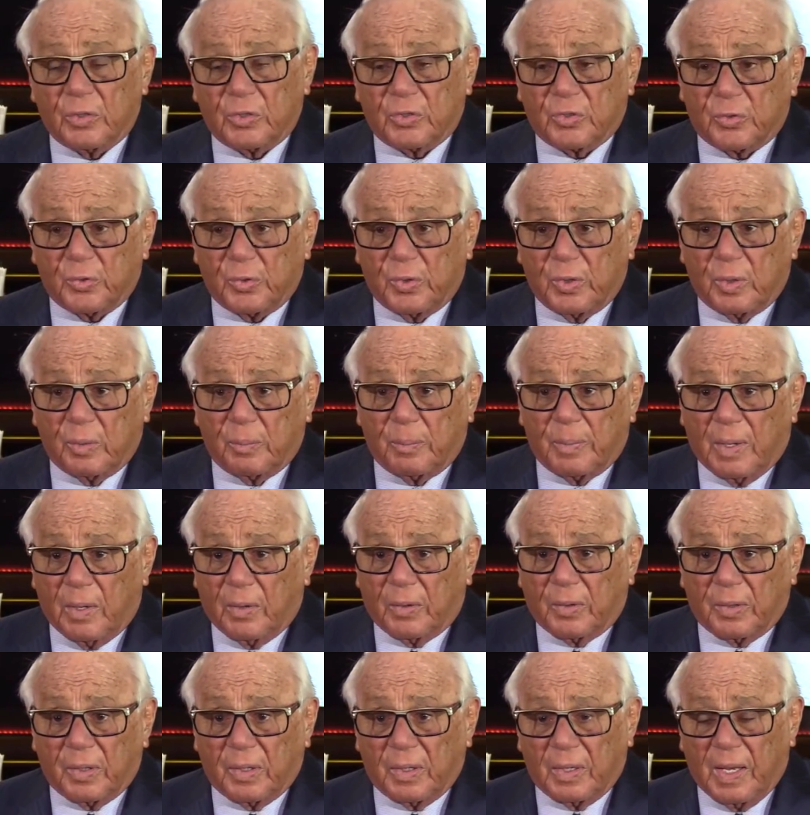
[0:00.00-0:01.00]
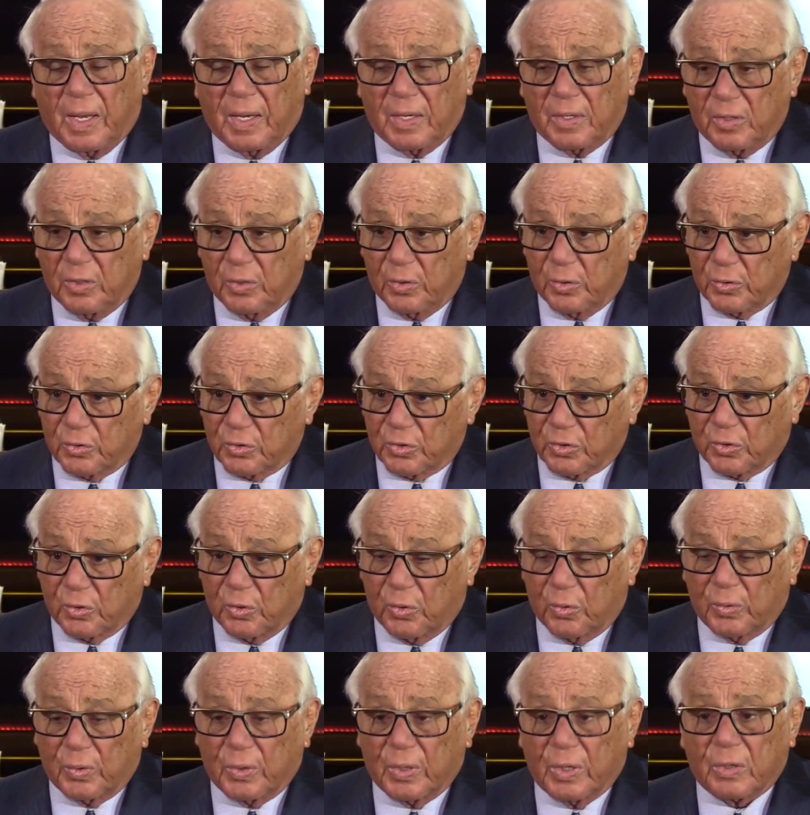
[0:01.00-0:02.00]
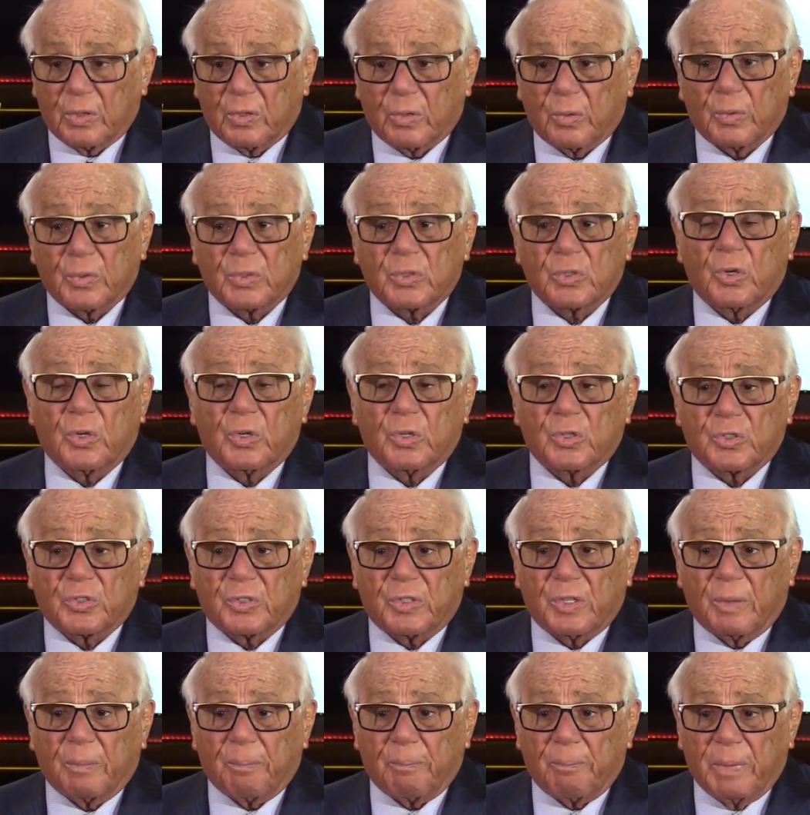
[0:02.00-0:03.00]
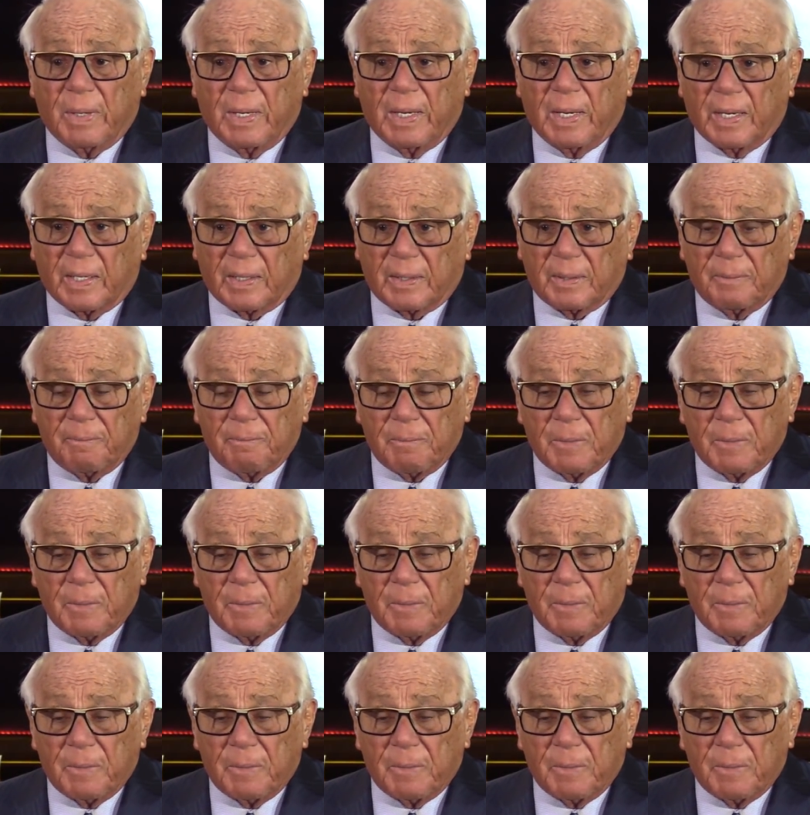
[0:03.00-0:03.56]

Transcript: street about 9 years ago, and that's I was going to step back,